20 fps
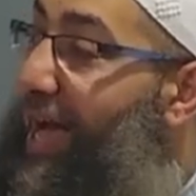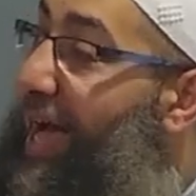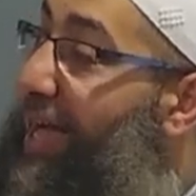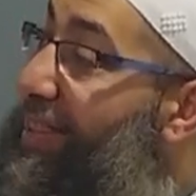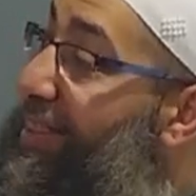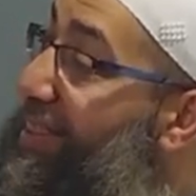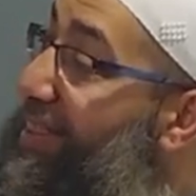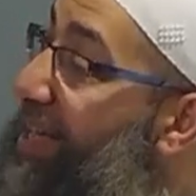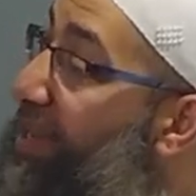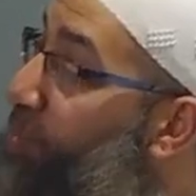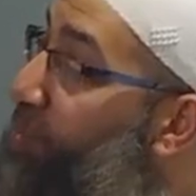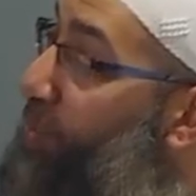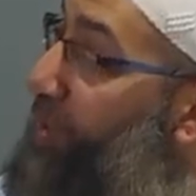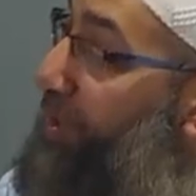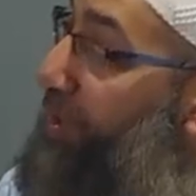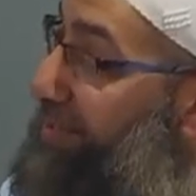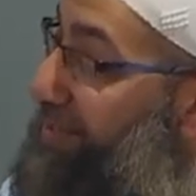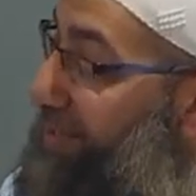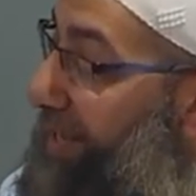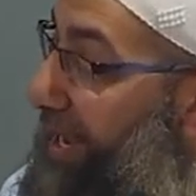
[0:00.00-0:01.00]
And then
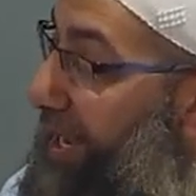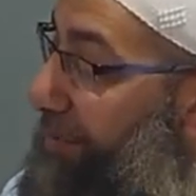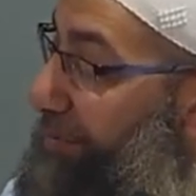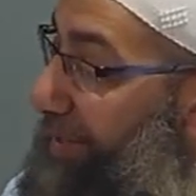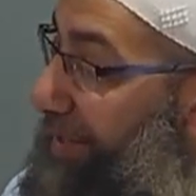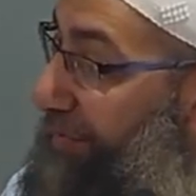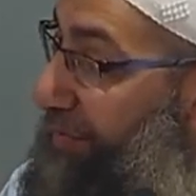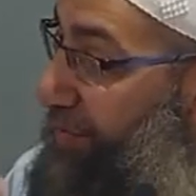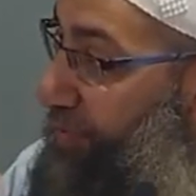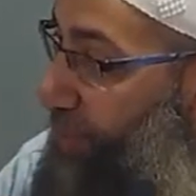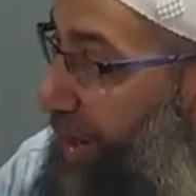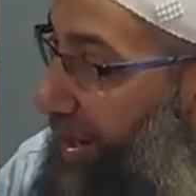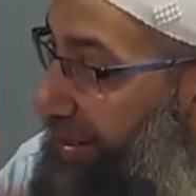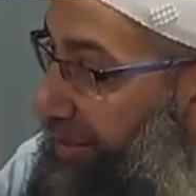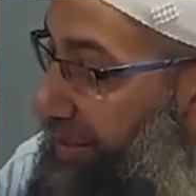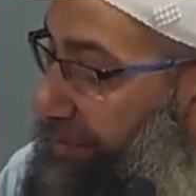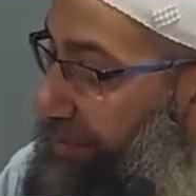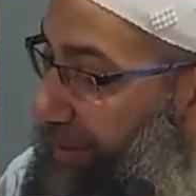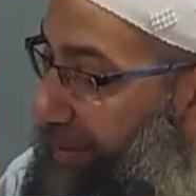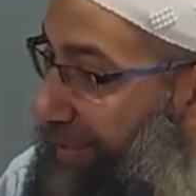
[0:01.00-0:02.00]
one time, even
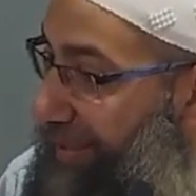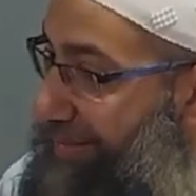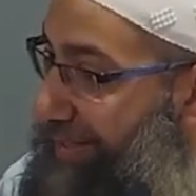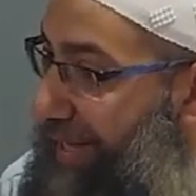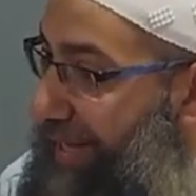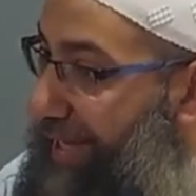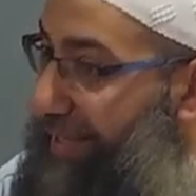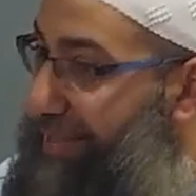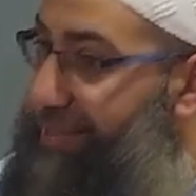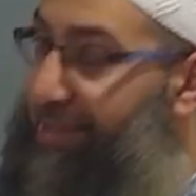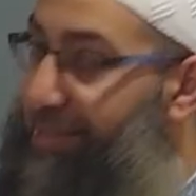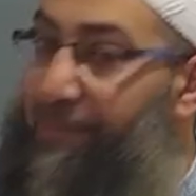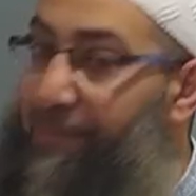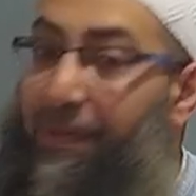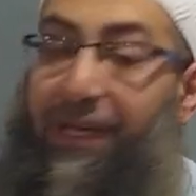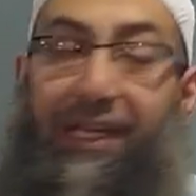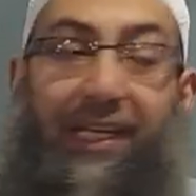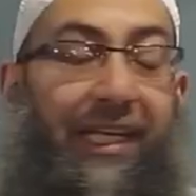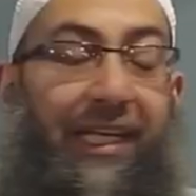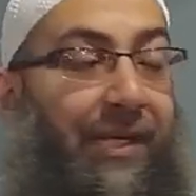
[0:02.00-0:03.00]
while in Baghdad,
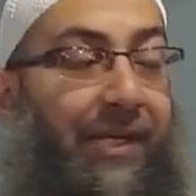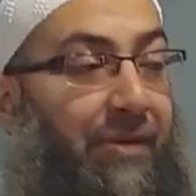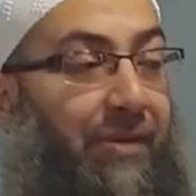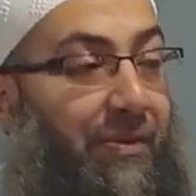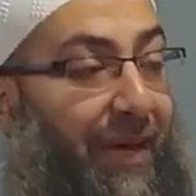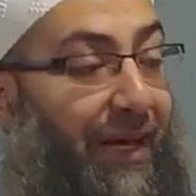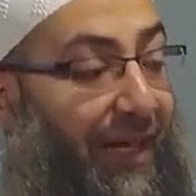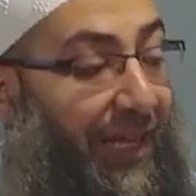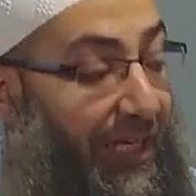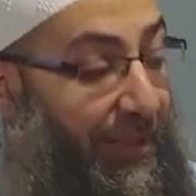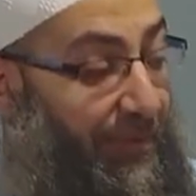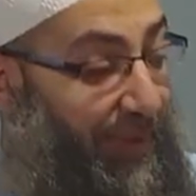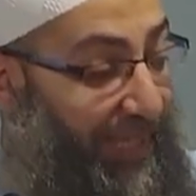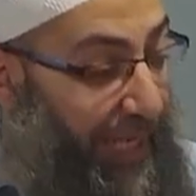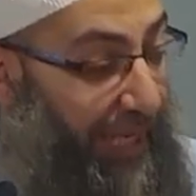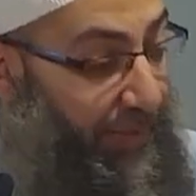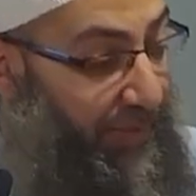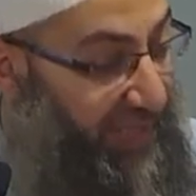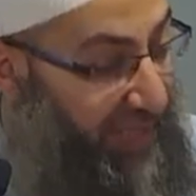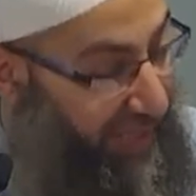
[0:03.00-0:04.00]
Baqi ibn Makhlad
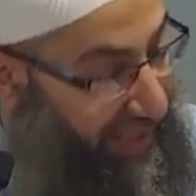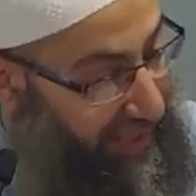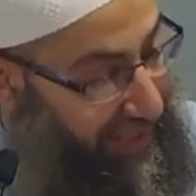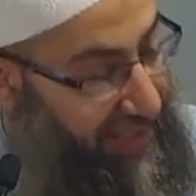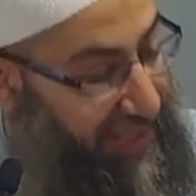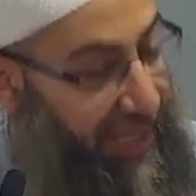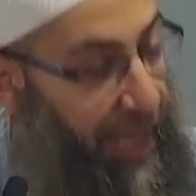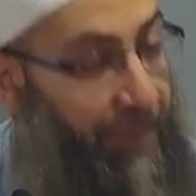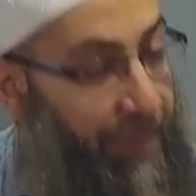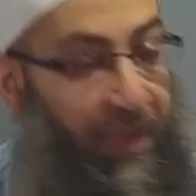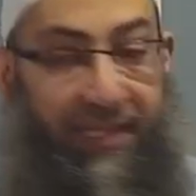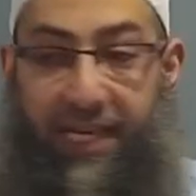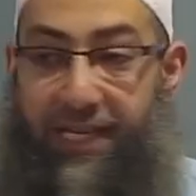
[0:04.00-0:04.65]
became sick and stopped